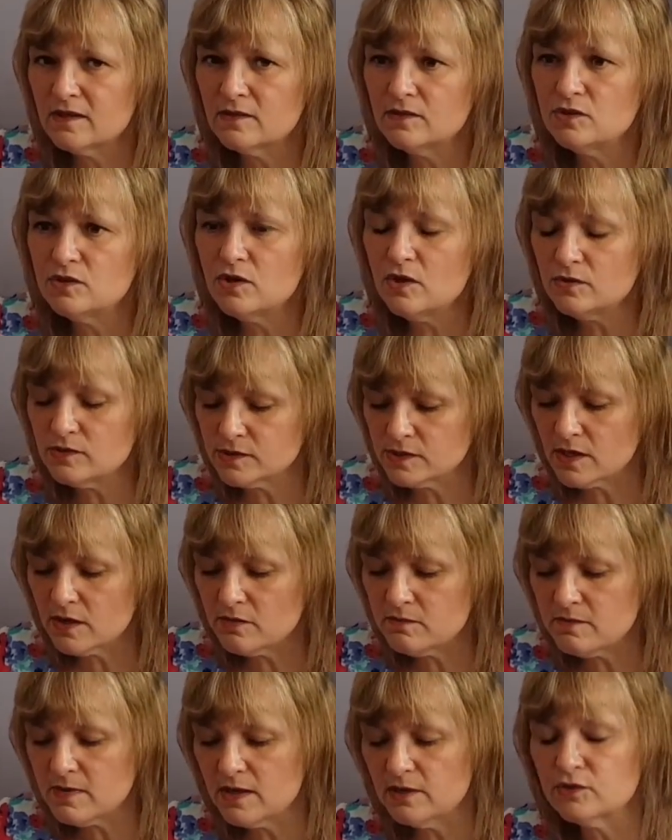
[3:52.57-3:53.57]
not
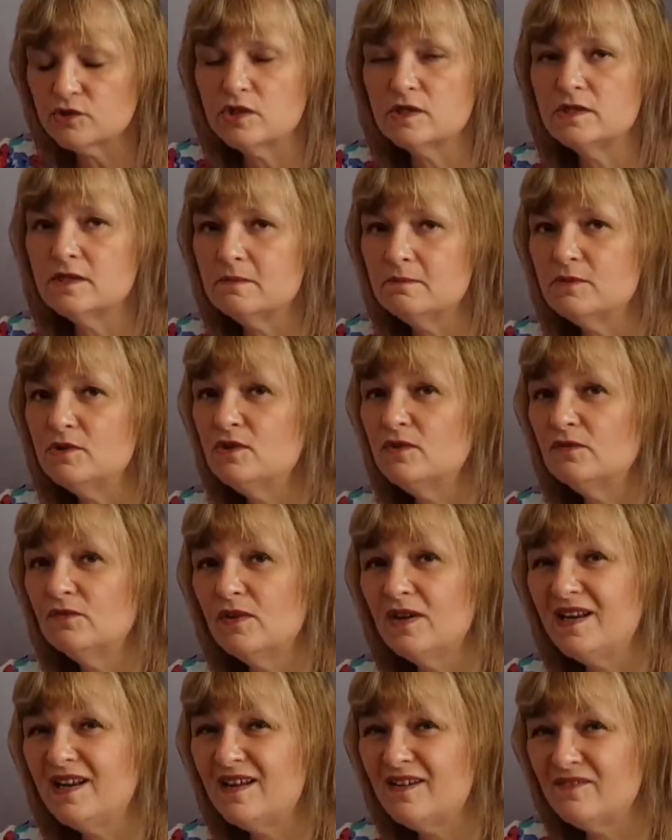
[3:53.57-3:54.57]
so much in the mood
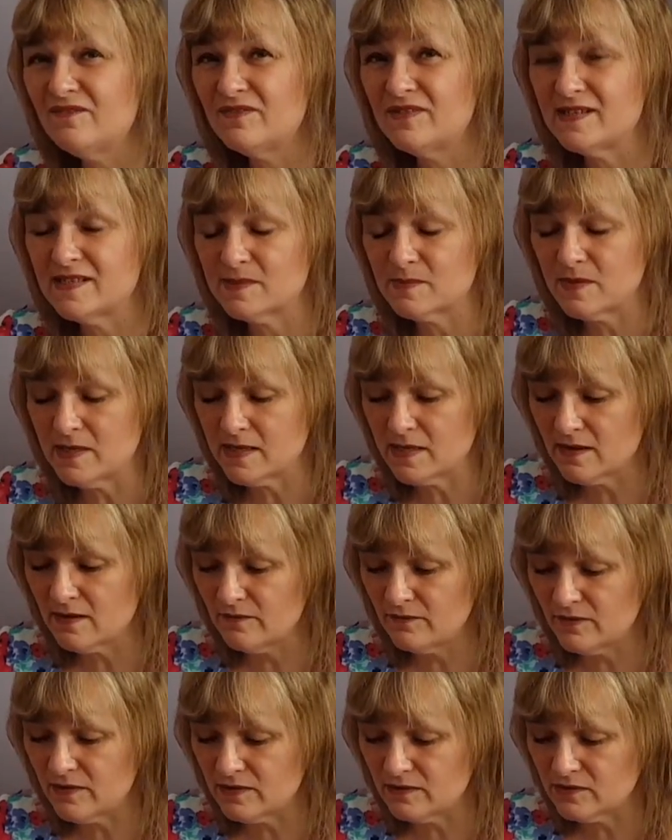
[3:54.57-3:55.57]
for love this week, I
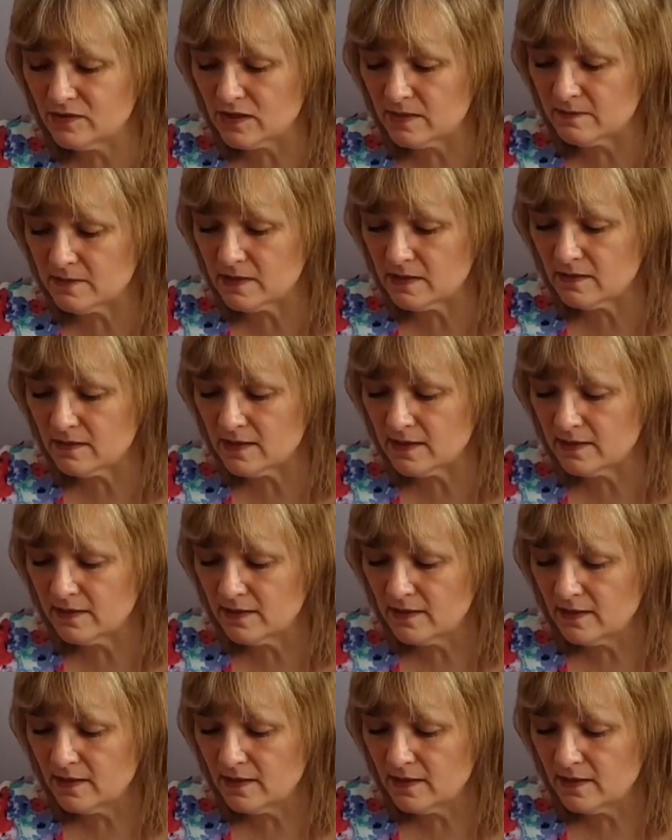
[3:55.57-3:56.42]
feel, Gemini.